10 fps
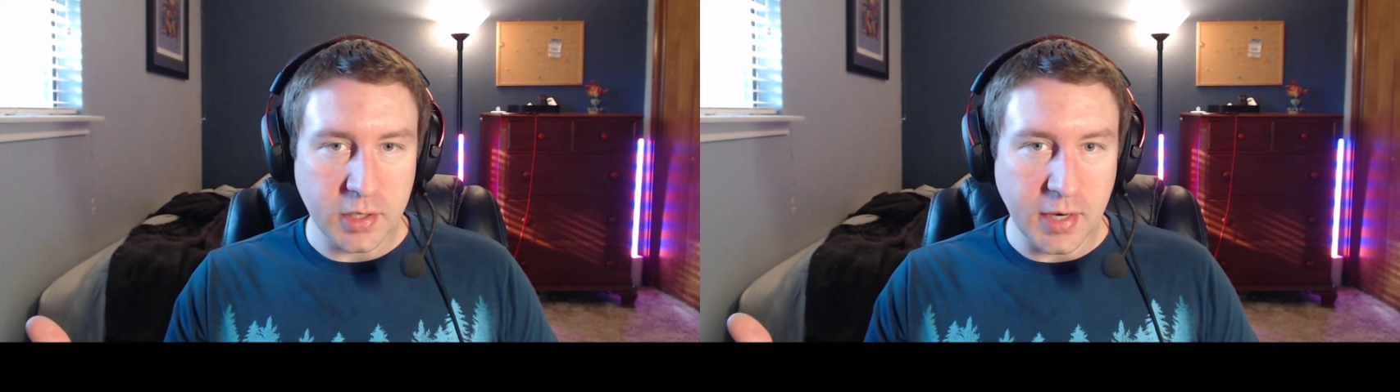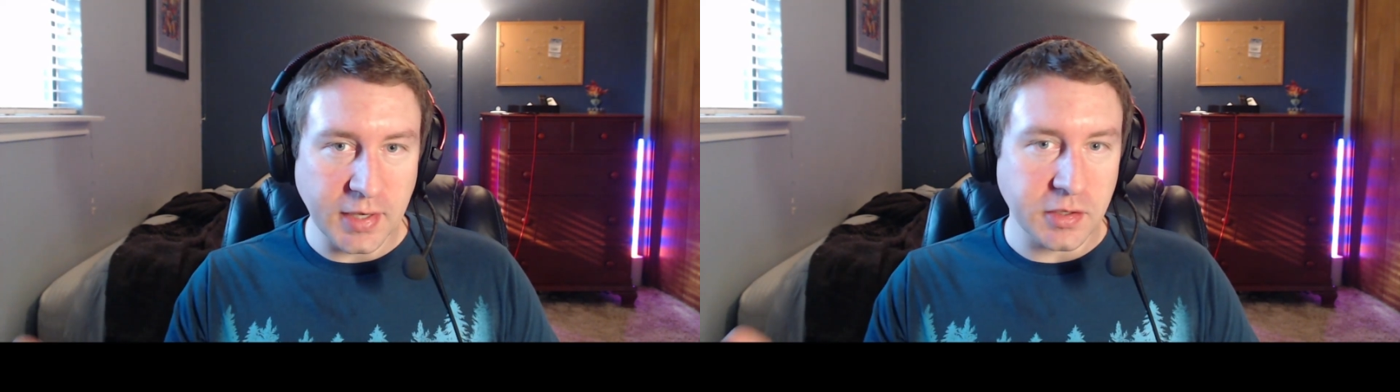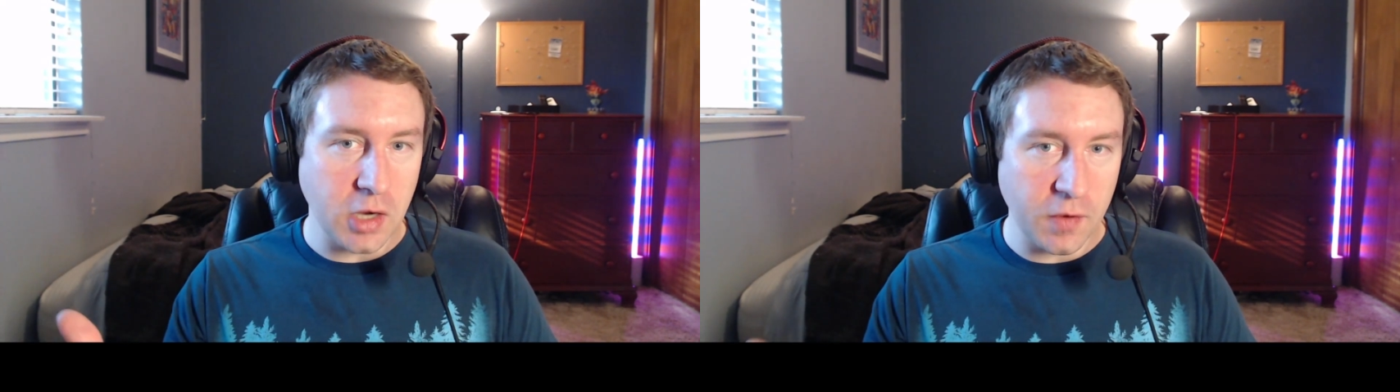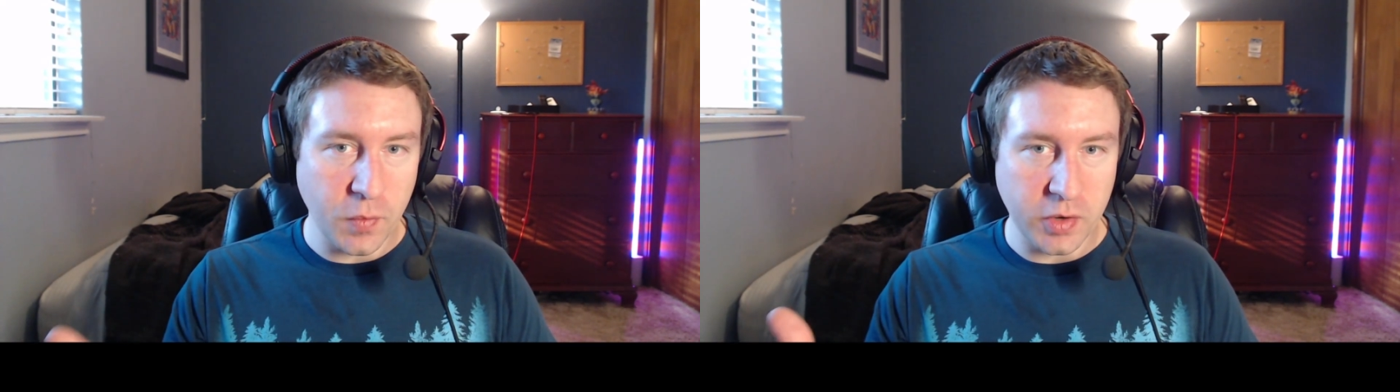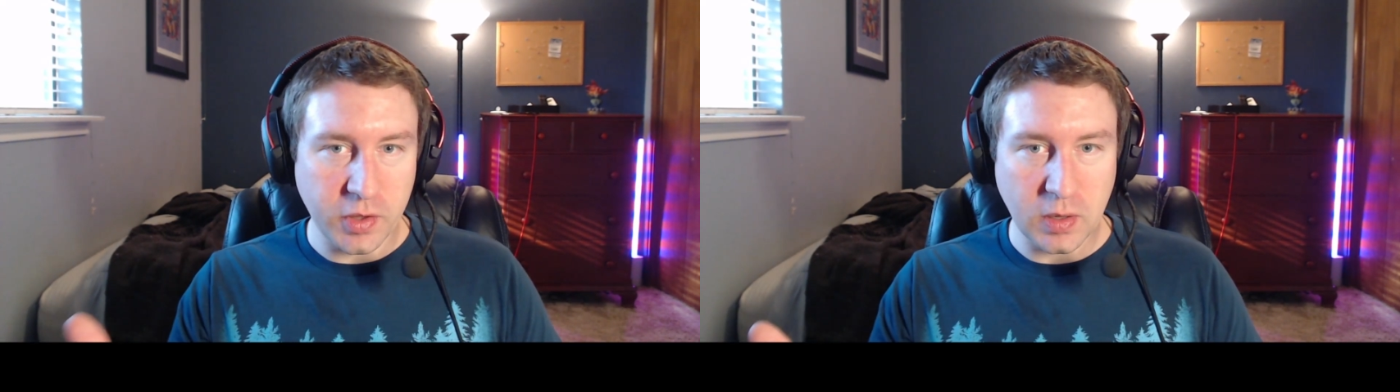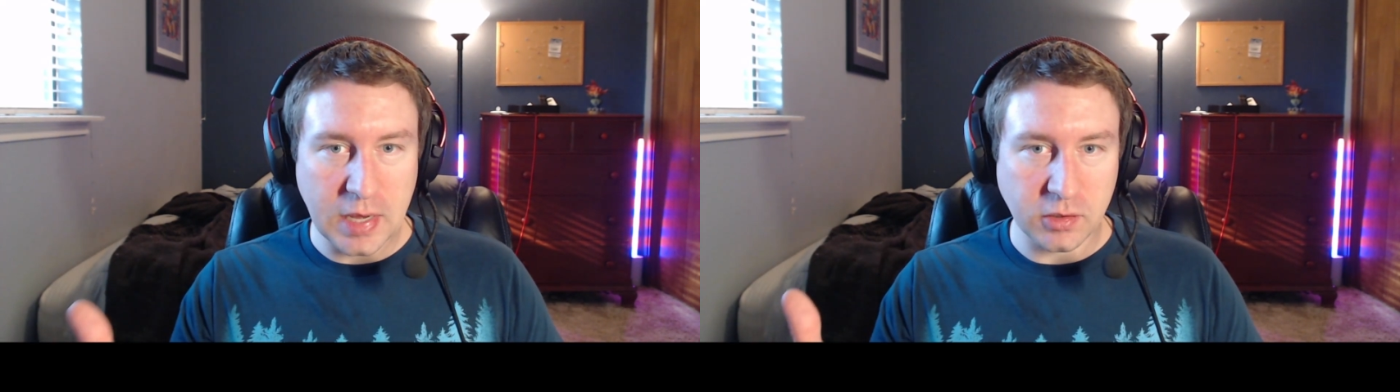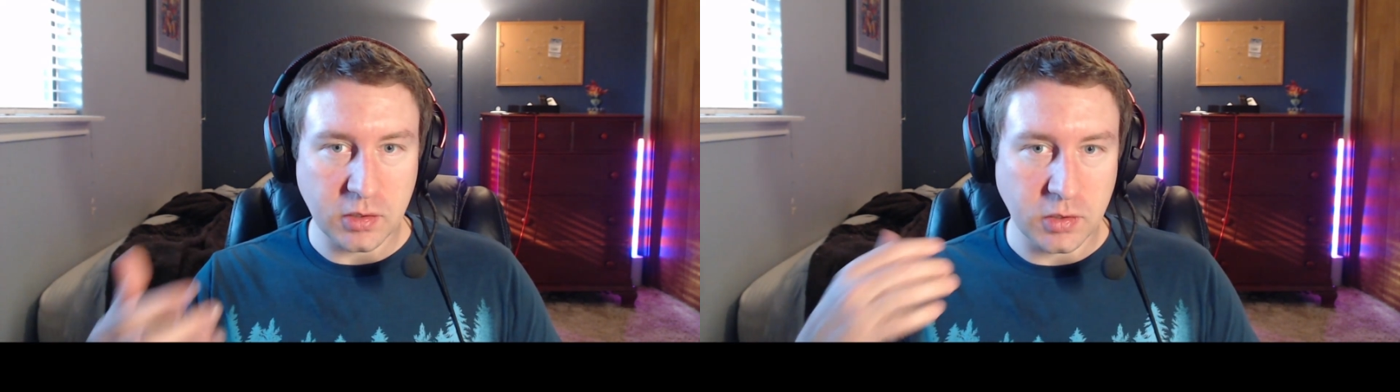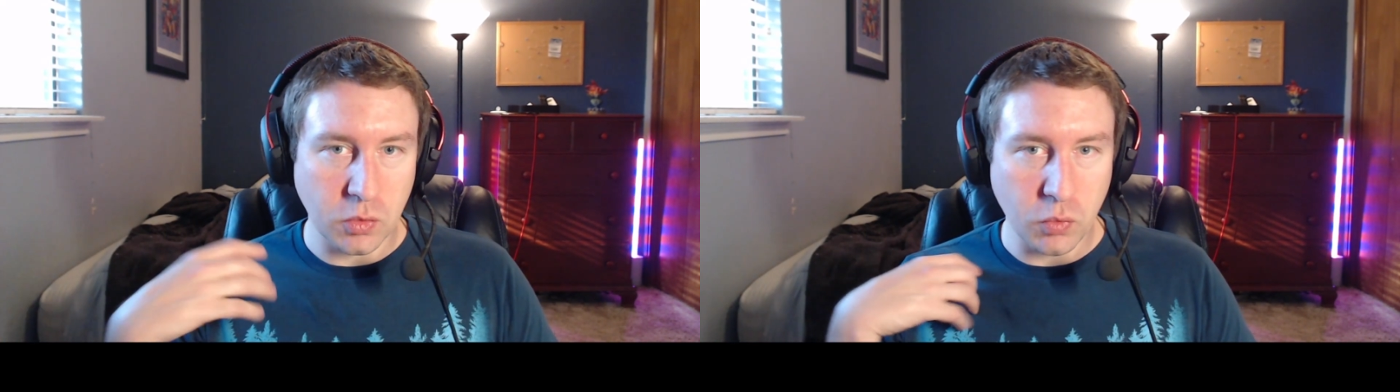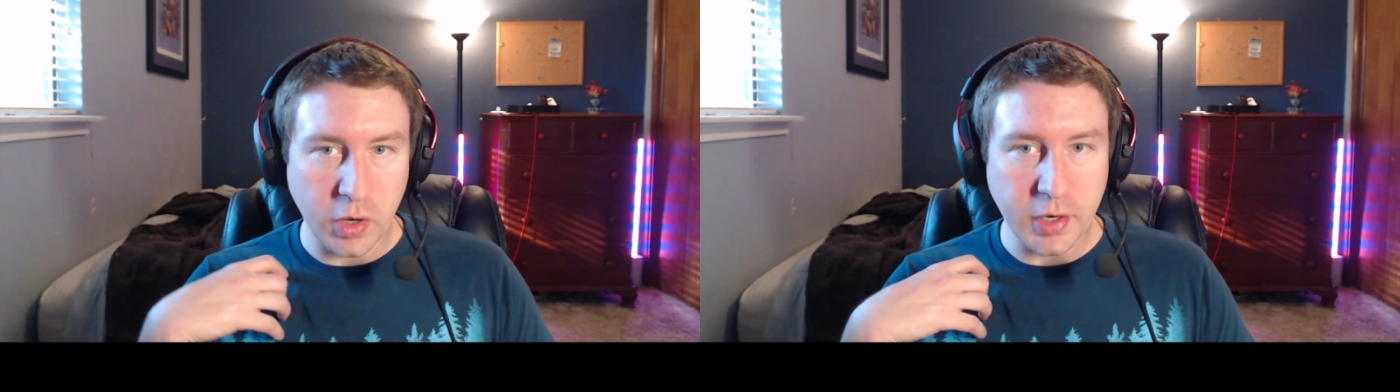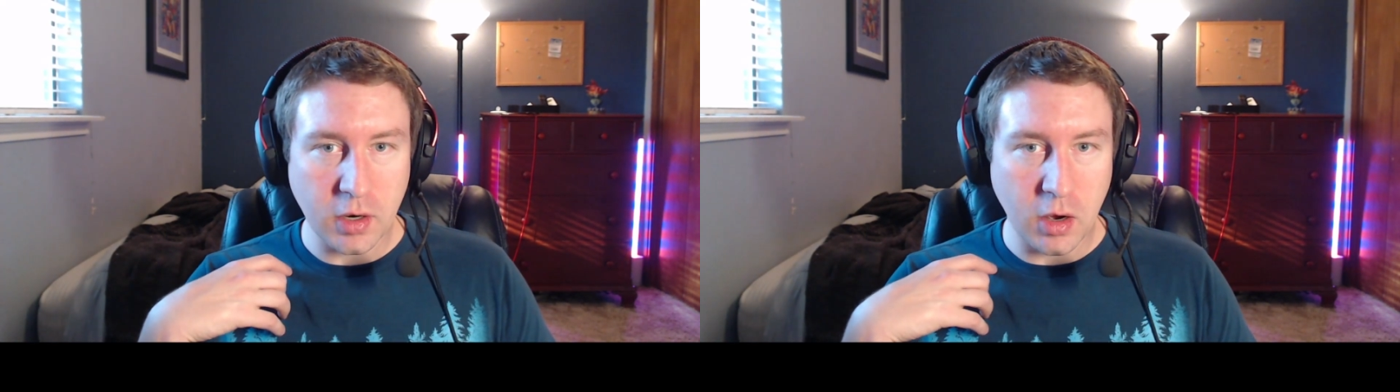nice software that allows us to run
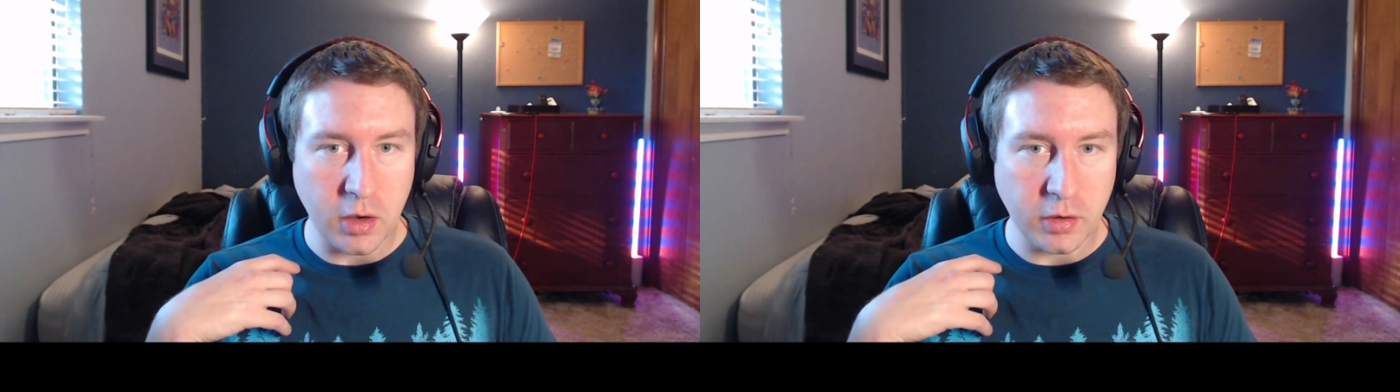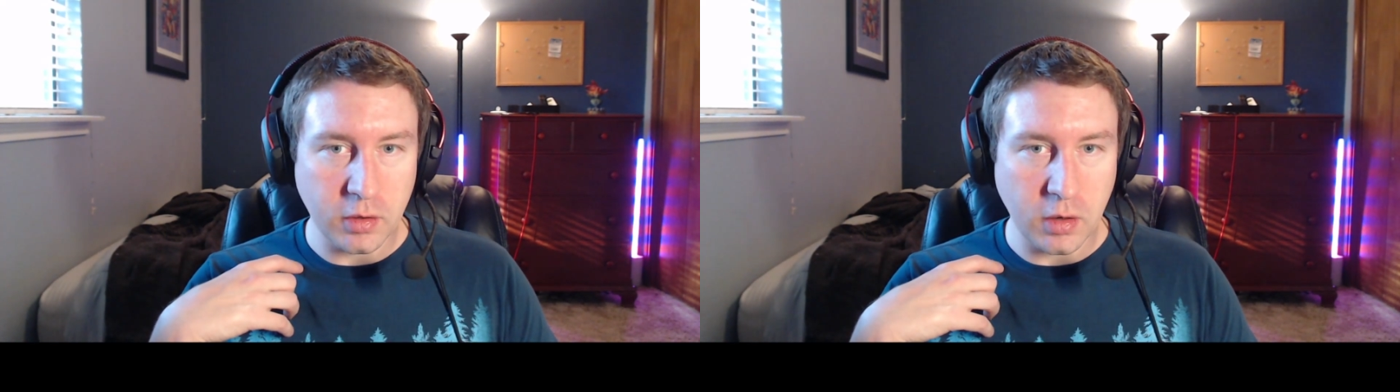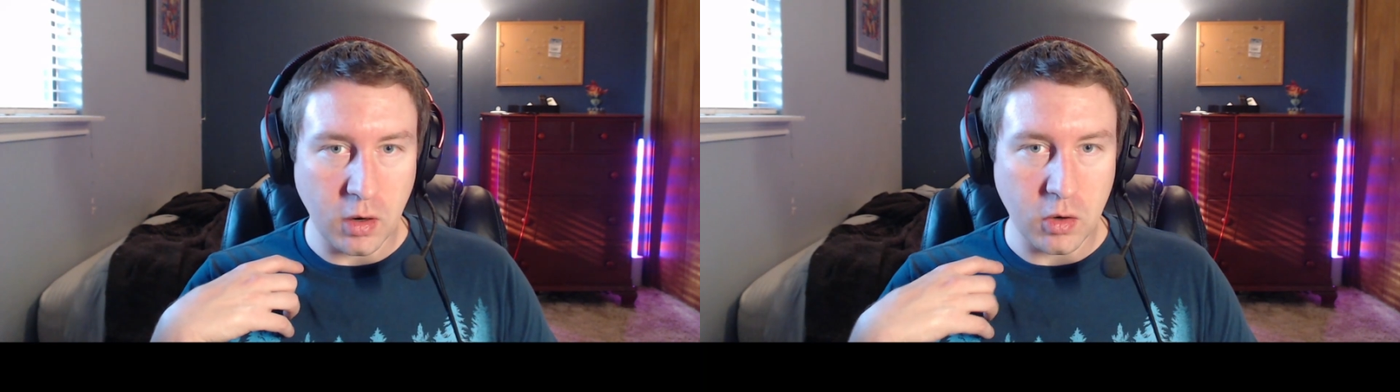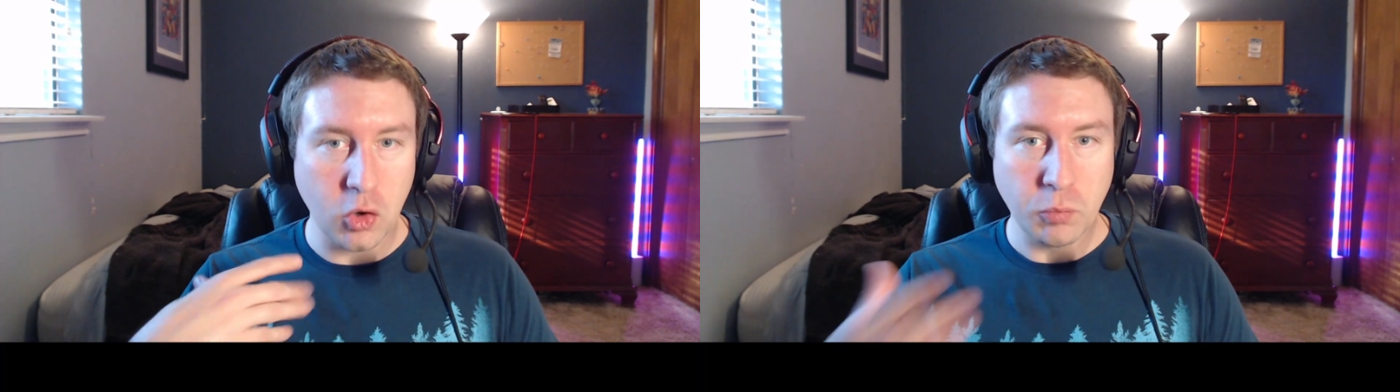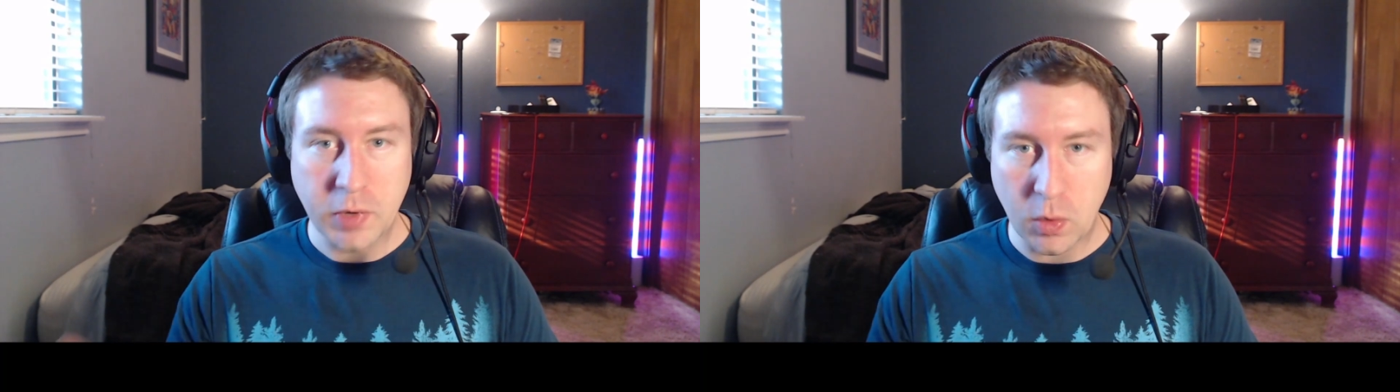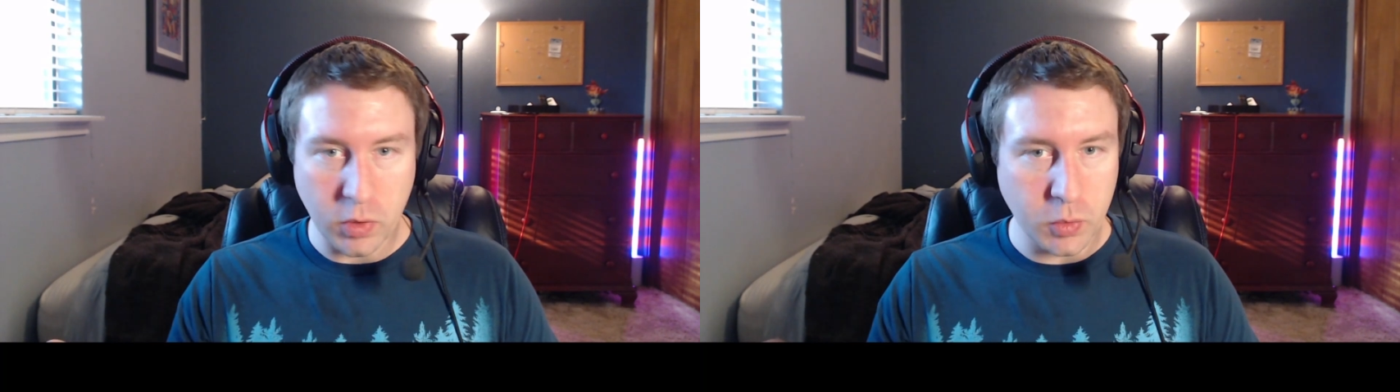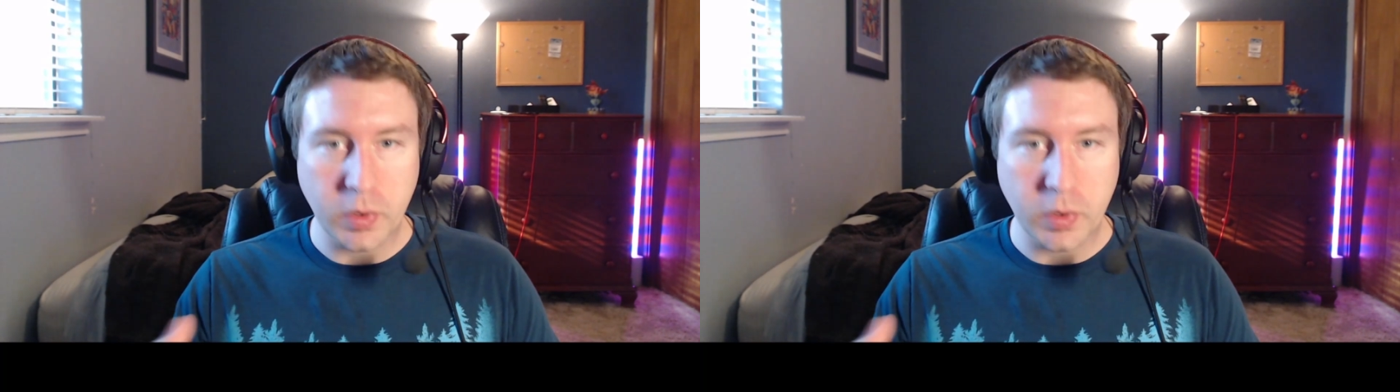it on our home network.